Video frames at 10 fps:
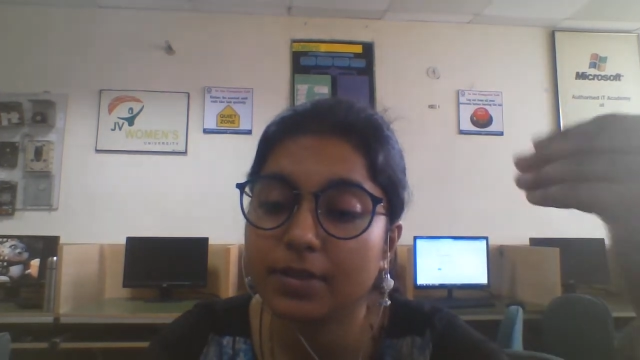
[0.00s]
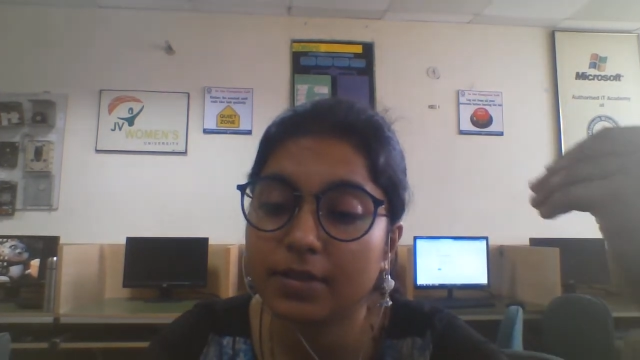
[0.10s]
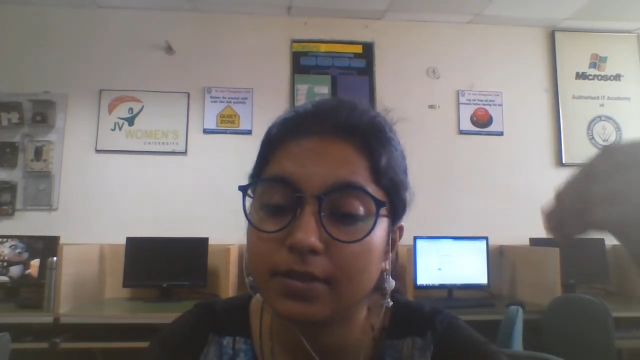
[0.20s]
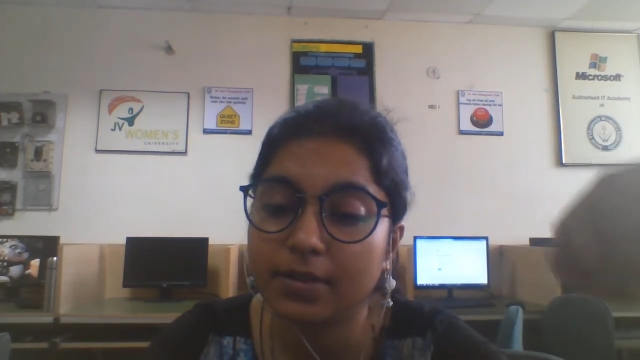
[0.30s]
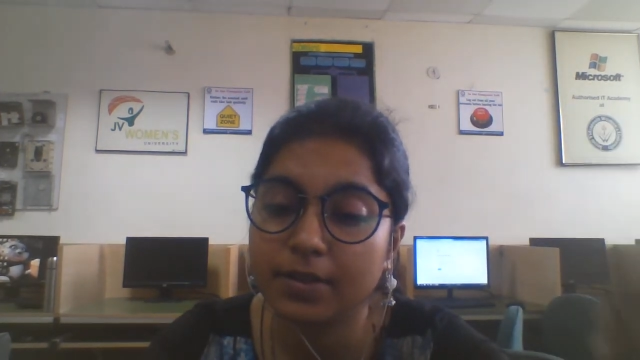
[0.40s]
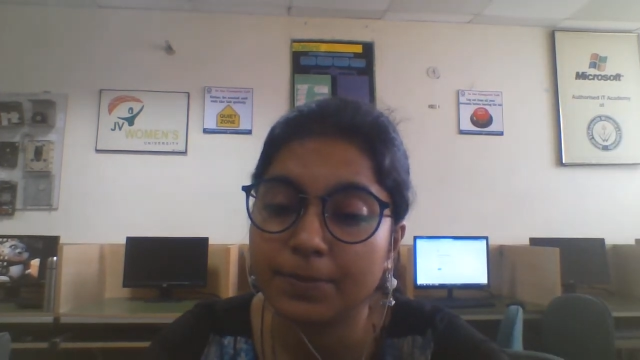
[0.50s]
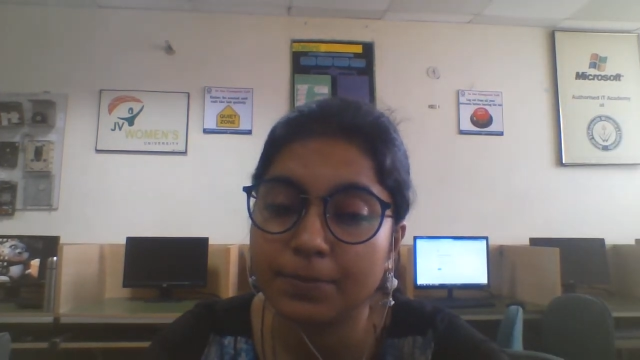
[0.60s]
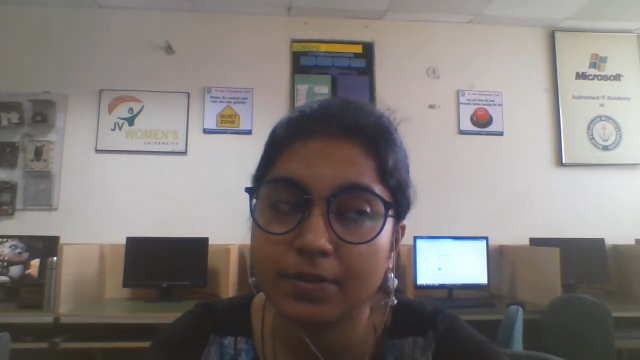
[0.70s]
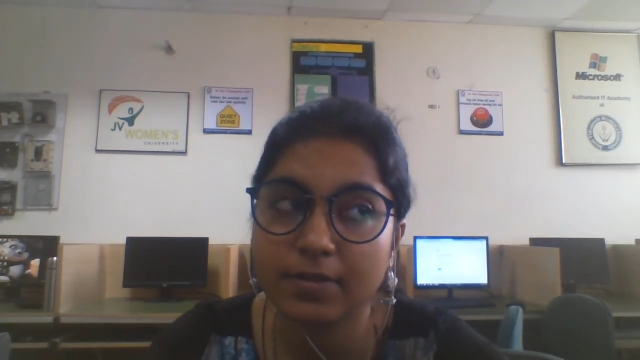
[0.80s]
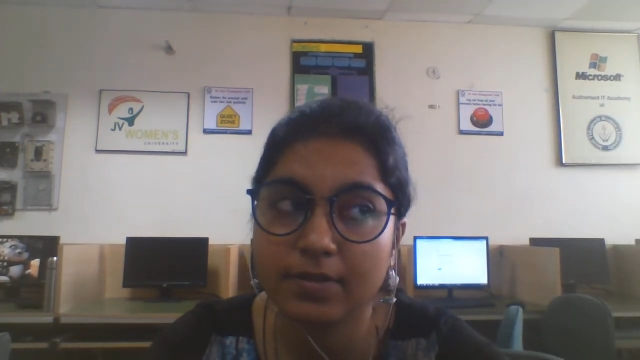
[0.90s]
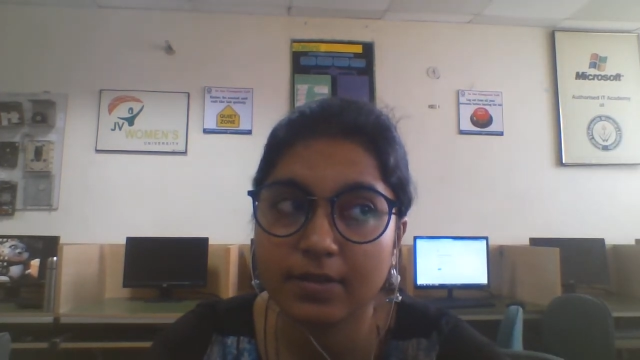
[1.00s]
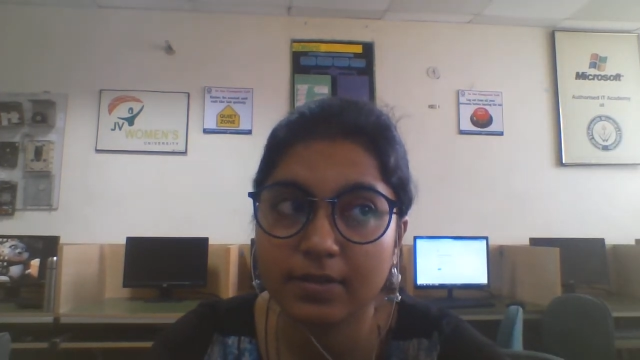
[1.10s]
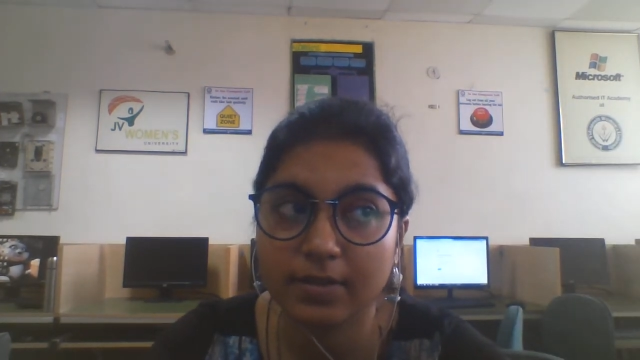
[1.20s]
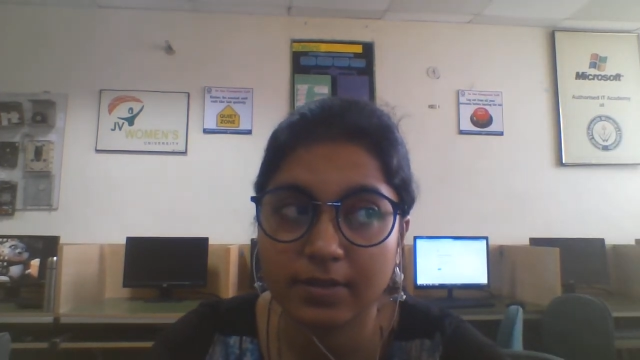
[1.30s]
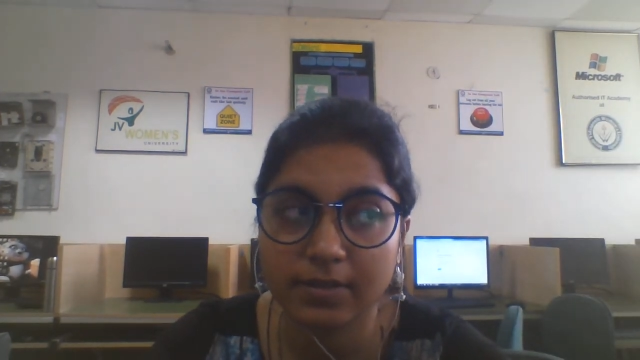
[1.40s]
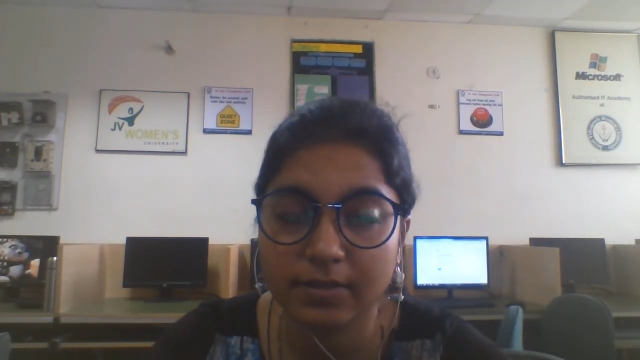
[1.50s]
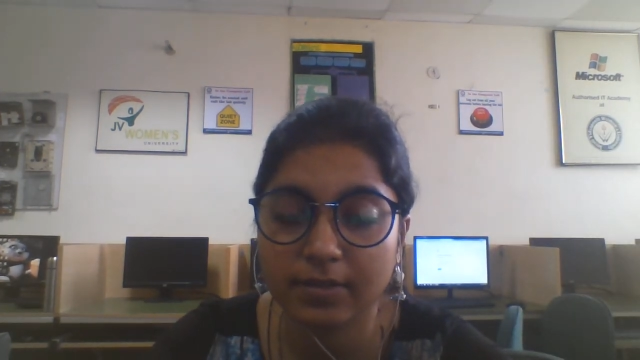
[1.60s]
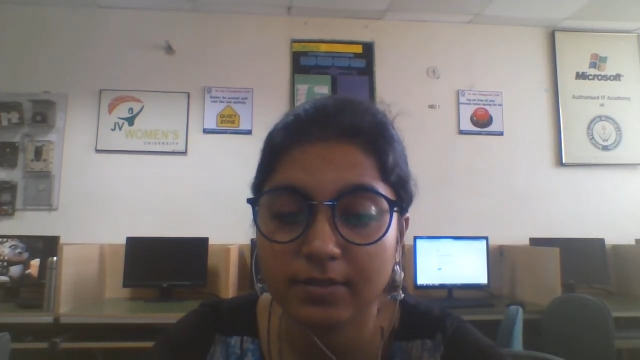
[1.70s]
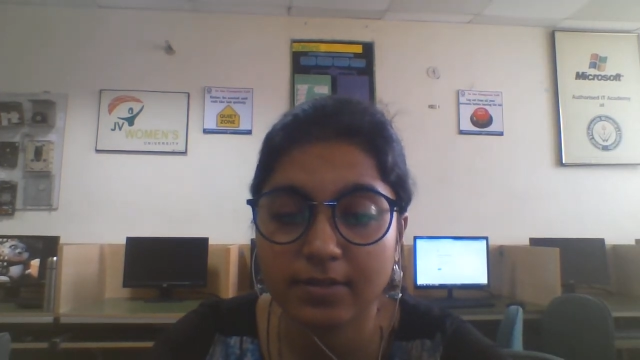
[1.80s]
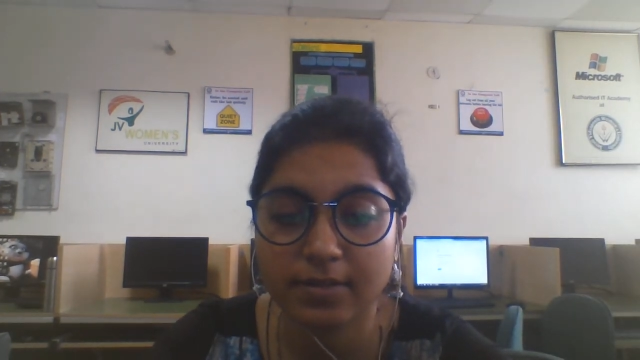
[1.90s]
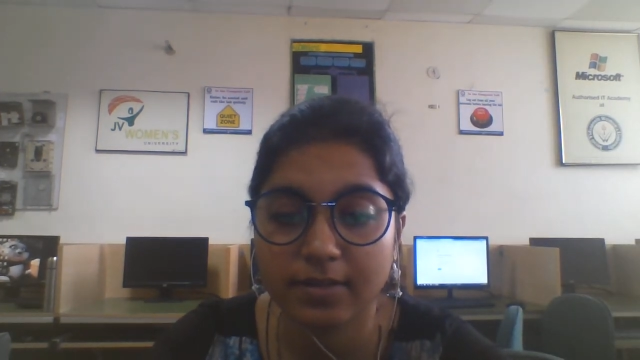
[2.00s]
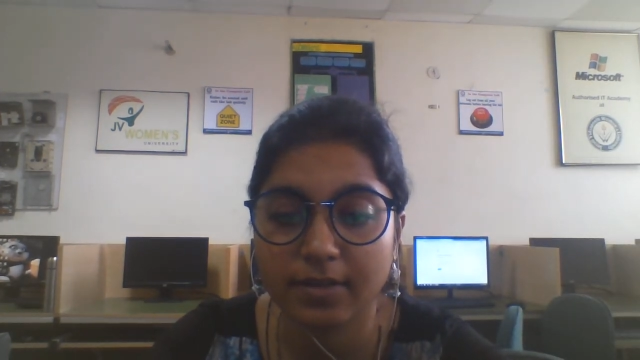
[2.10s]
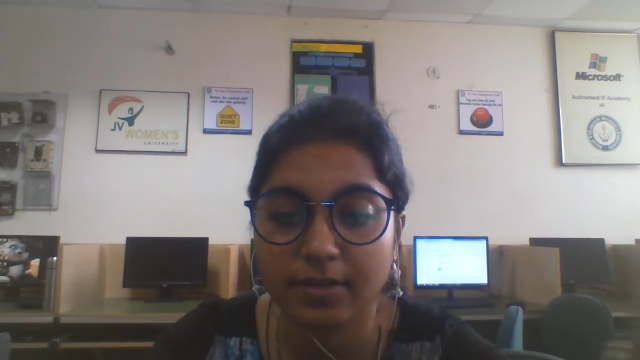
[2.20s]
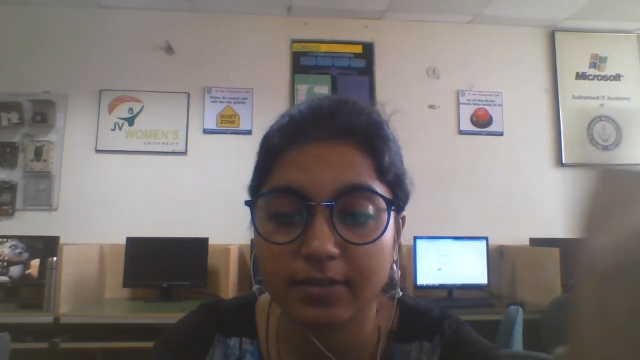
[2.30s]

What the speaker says: then the limbus, and then the sclera.